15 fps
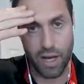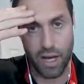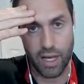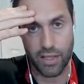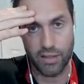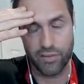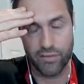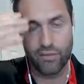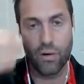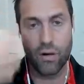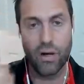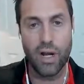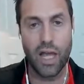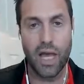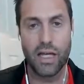the
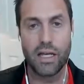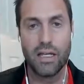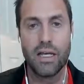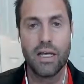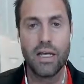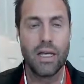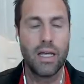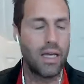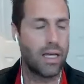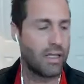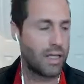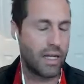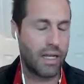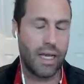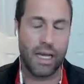forehead. And
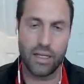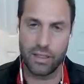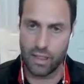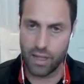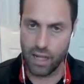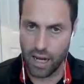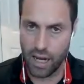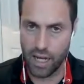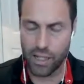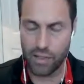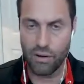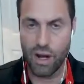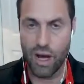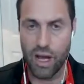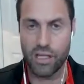that has the higher
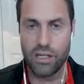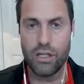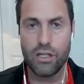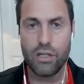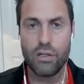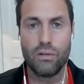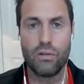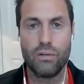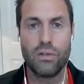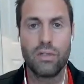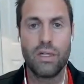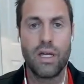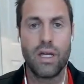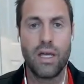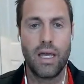IQs.
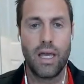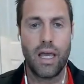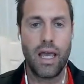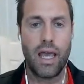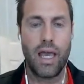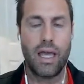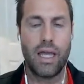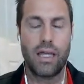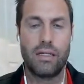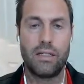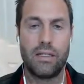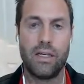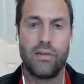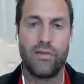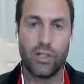And
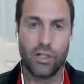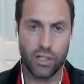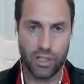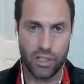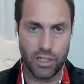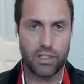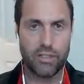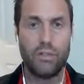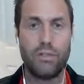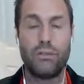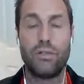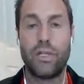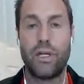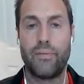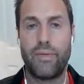if you're going to do
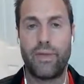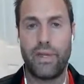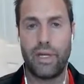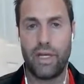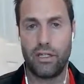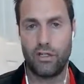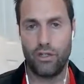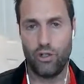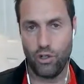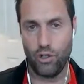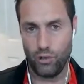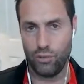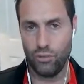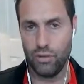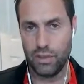something
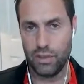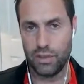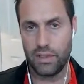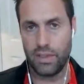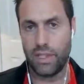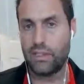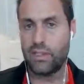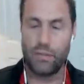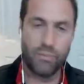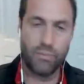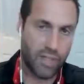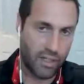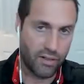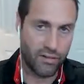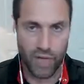new, like something
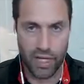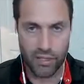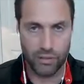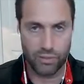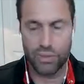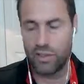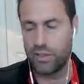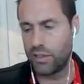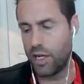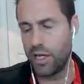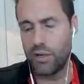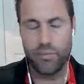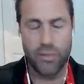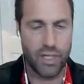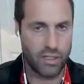adventurous, start a
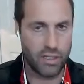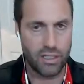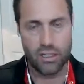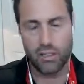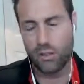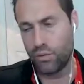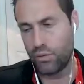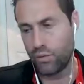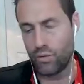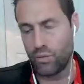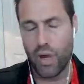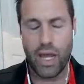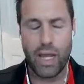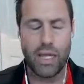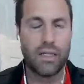business, lose
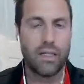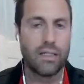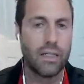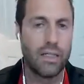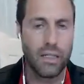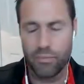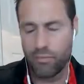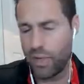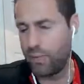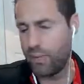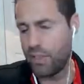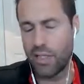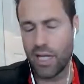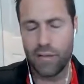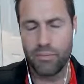weight, and maybe
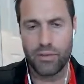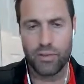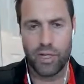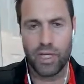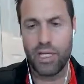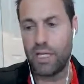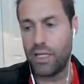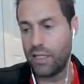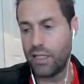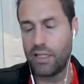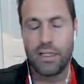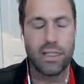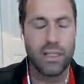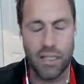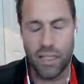stop drinking
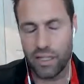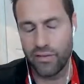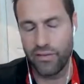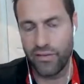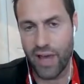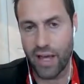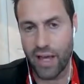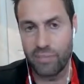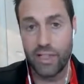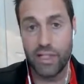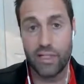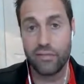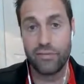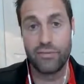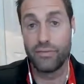in a family
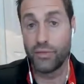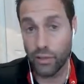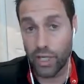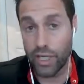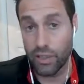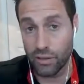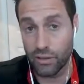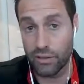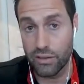of drinkers,